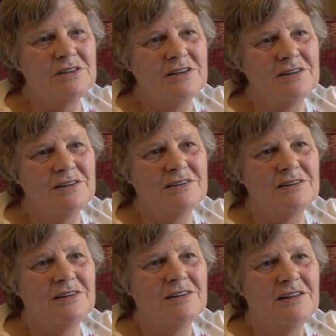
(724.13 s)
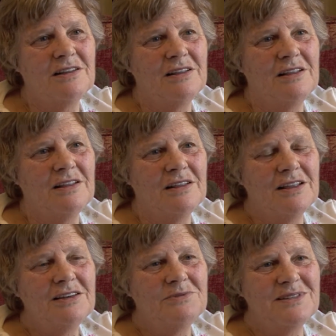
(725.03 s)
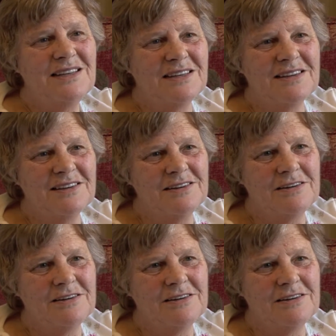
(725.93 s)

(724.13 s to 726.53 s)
and that was it.